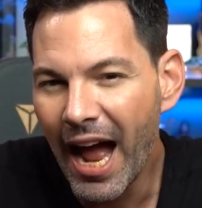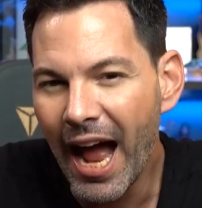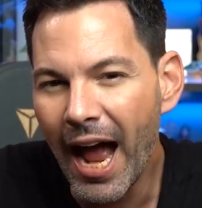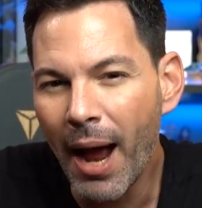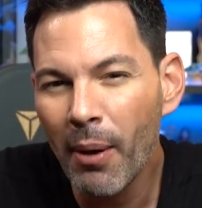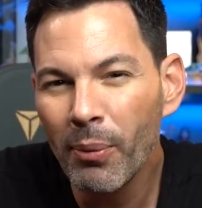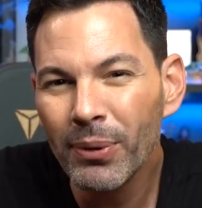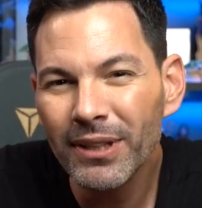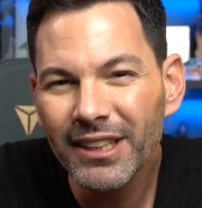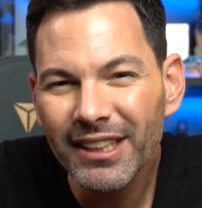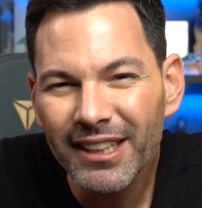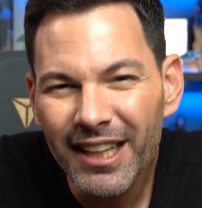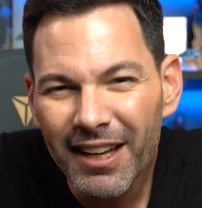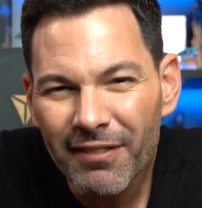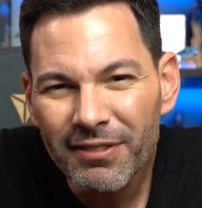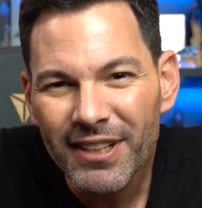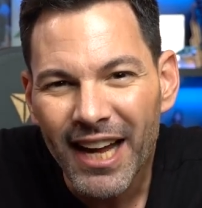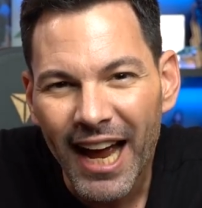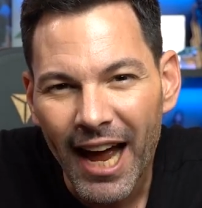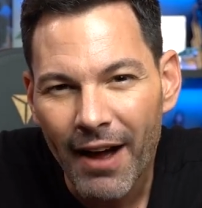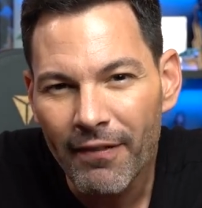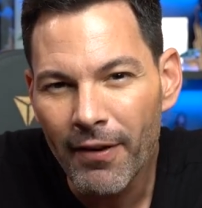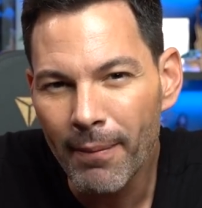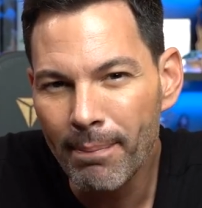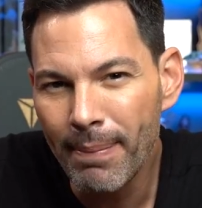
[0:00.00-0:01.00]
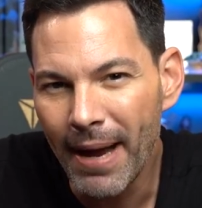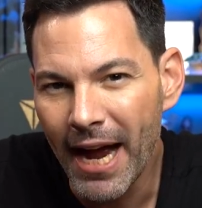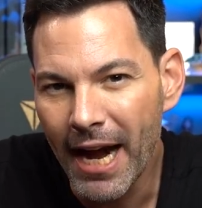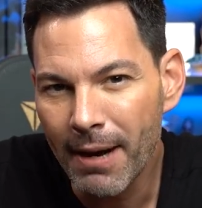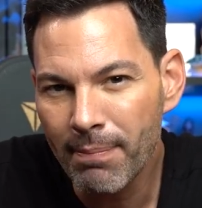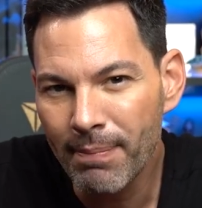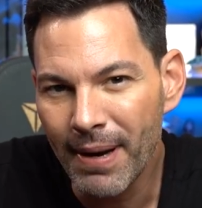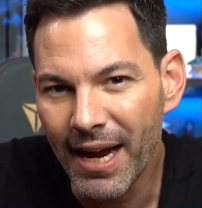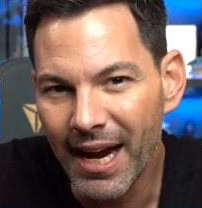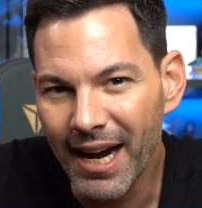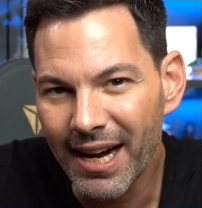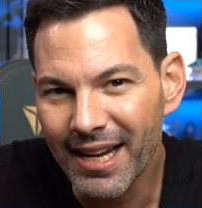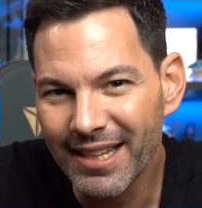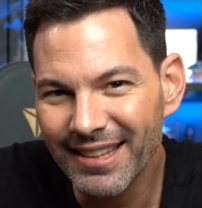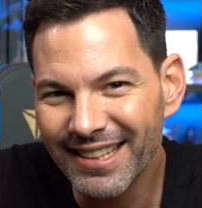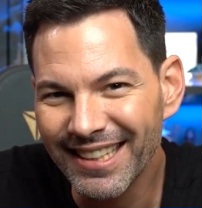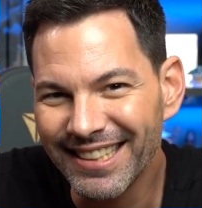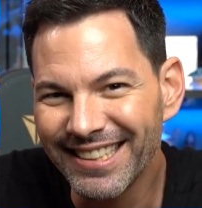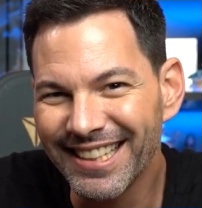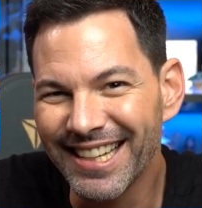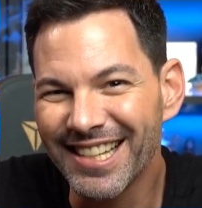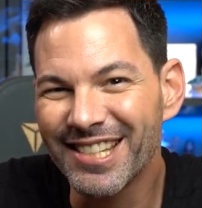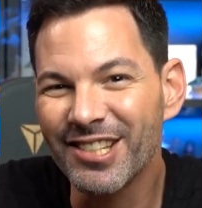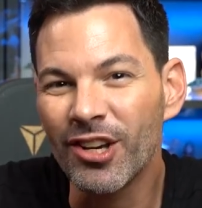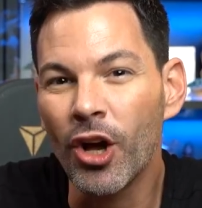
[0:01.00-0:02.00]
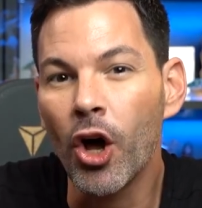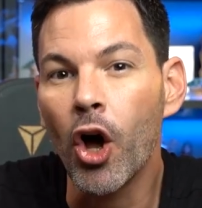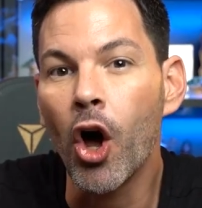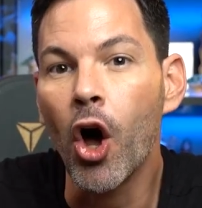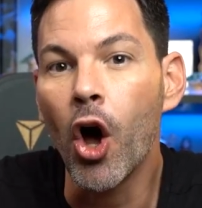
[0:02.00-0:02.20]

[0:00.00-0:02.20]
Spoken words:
I would love to have a backpack that does